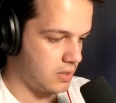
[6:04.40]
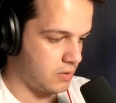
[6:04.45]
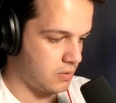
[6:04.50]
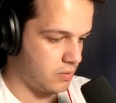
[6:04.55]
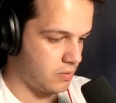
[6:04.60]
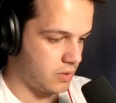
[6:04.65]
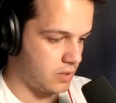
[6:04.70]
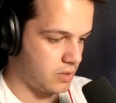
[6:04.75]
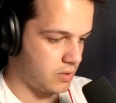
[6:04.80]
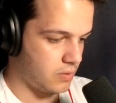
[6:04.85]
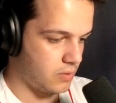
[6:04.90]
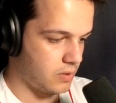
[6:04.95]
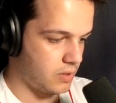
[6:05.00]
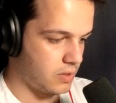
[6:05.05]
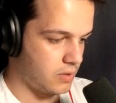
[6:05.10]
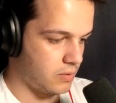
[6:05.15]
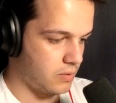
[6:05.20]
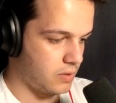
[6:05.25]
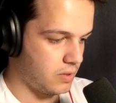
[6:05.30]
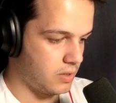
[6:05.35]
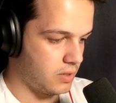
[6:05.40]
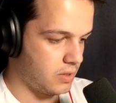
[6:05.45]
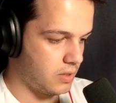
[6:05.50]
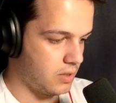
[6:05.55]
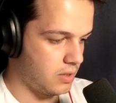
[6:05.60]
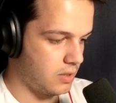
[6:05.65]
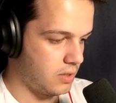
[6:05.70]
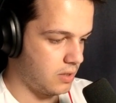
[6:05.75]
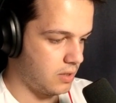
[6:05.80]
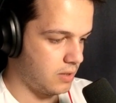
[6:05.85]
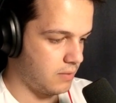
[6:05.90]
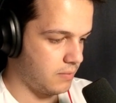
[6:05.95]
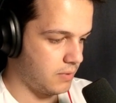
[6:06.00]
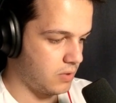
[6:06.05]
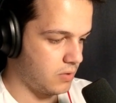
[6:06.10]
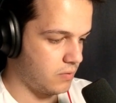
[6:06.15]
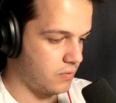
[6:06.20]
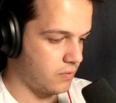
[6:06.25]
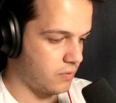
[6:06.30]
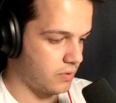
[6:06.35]
Okay. Let me
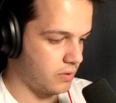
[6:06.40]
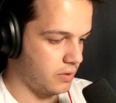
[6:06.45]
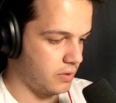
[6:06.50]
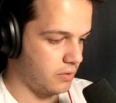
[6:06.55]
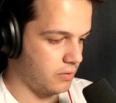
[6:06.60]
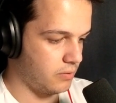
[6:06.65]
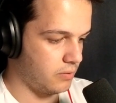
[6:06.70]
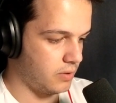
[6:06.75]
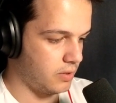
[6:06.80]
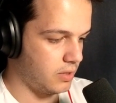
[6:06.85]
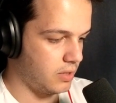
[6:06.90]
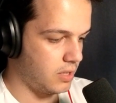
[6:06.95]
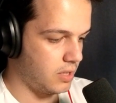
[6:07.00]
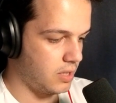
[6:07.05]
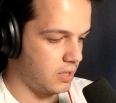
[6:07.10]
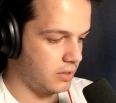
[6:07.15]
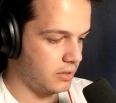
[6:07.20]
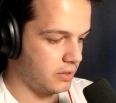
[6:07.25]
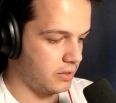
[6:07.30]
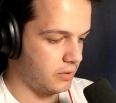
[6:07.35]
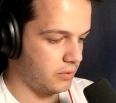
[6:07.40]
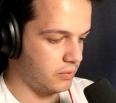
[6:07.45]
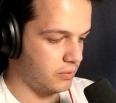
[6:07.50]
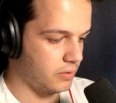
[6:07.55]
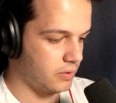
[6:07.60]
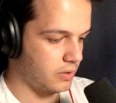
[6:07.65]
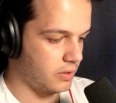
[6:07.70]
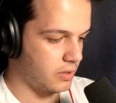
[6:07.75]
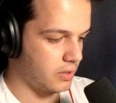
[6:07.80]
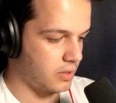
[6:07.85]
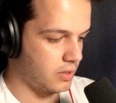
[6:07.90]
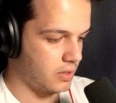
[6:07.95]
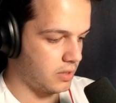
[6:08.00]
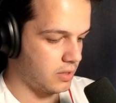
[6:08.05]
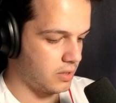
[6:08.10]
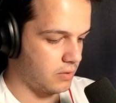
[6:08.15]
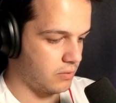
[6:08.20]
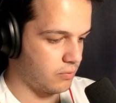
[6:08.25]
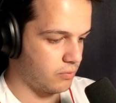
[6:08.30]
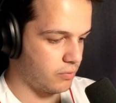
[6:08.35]
go for a little log, little
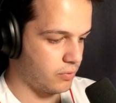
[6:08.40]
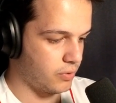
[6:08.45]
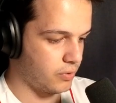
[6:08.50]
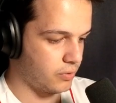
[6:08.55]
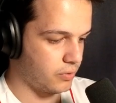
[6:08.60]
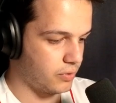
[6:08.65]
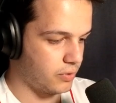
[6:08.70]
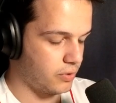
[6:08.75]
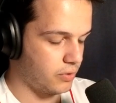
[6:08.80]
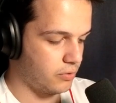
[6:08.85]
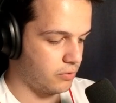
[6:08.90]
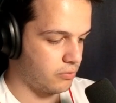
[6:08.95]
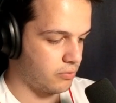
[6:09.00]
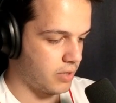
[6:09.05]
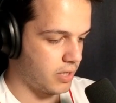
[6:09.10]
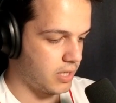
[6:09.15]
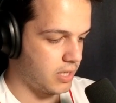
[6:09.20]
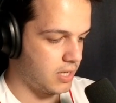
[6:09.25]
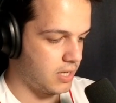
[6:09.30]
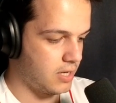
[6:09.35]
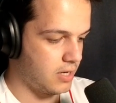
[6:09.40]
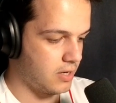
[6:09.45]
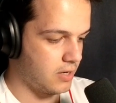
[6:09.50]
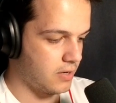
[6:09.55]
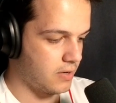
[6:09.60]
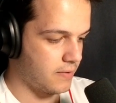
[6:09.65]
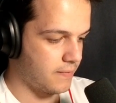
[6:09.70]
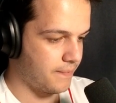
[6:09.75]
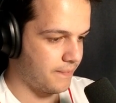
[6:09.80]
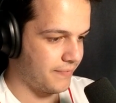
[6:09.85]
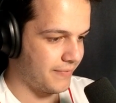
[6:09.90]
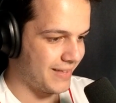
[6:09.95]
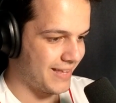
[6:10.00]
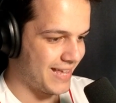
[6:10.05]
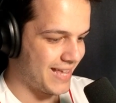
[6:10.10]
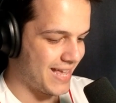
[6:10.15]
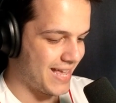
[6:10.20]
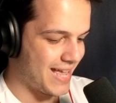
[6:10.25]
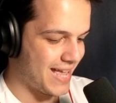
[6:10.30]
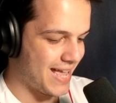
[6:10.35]
Royal Ghost right here.
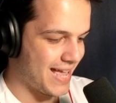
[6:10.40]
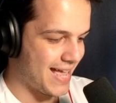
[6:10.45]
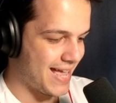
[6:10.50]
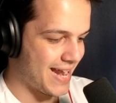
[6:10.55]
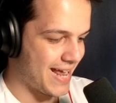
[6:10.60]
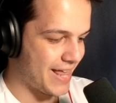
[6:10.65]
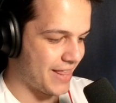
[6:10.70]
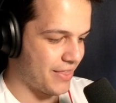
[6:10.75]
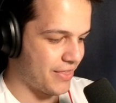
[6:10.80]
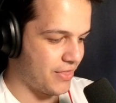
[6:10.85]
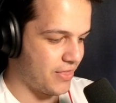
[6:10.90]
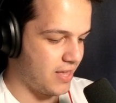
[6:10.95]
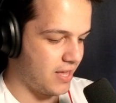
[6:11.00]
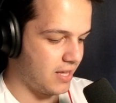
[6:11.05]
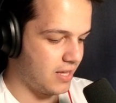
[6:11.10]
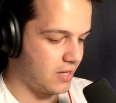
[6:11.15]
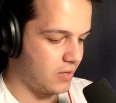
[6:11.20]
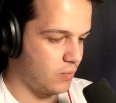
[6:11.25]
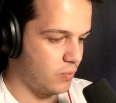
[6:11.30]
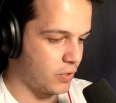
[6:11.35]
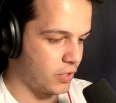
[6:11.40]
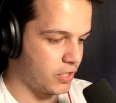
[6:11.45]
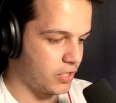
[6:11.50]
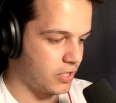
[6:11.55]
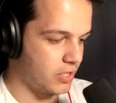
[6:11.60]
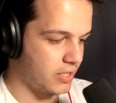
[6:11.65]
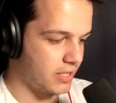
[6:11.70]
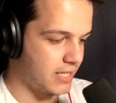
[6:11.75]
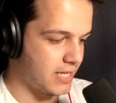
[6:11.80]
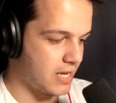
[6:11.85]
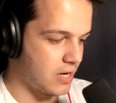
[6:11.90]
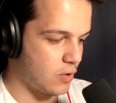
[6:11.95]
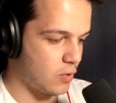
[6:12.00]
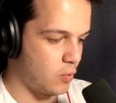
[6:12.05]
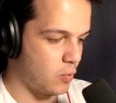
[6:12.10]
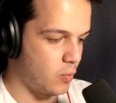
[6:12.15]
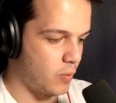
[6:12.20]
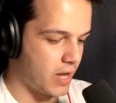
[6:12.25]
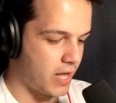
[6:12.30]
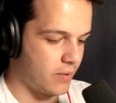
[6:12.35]
And I think we're going to get
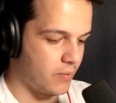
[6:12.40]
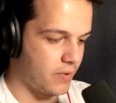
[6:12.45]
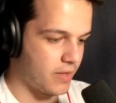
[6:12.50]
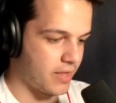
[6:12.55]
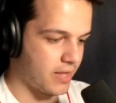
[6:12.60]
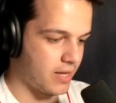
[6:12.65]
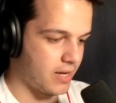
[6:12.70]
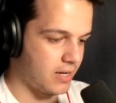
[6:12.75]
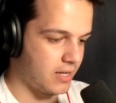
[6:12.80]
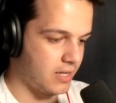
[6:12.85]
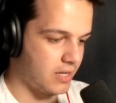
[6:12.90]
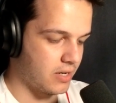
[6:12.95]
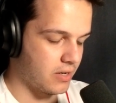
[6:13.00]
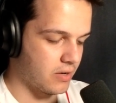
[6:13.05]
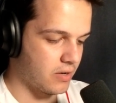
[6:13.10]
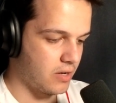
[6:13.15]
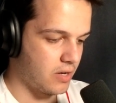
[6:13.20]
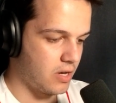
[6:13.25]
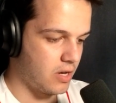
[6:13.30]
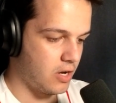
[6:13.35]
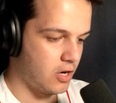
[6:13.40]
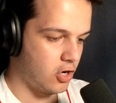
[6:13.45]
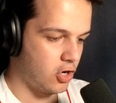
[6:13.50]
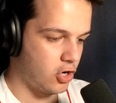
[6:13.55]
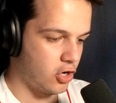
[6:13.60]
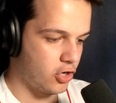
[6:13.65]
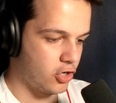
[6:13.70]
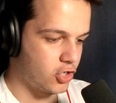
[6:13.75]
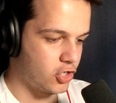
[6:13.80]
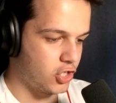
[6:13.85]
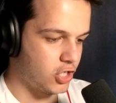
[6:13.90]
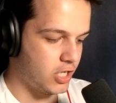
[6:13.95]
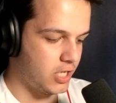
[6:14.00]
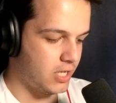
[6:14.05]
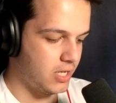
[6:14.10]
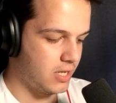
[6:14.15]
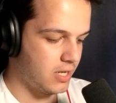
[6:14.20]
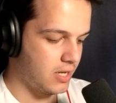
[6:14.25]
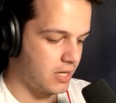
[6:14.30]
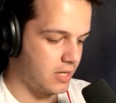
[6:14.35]
away with it here.
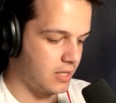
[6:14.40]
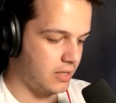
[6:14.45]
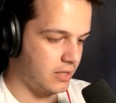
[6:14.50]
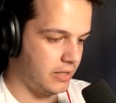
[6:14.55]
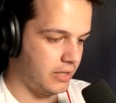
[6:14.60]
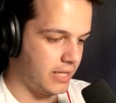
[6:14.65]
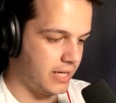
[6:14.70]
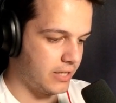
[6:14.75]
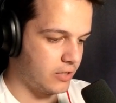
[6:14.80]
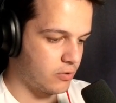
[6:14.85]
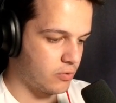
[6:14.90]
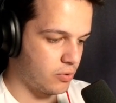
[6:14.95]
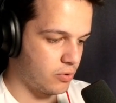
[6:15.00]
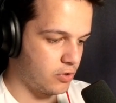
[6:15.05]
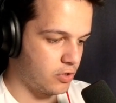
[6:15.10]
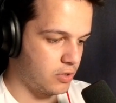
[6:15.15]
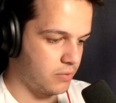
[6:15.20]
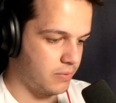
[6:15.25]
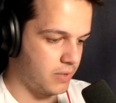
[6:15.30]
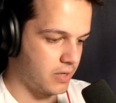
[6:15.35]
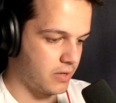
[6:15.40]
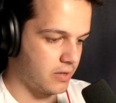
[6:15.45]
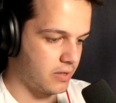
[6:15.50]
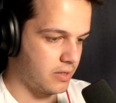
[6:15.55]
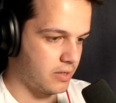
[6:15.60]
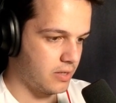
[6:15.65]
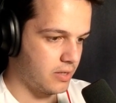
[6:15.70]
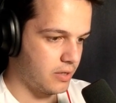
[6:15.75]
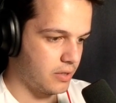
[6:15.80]
RG, Electro Spirit.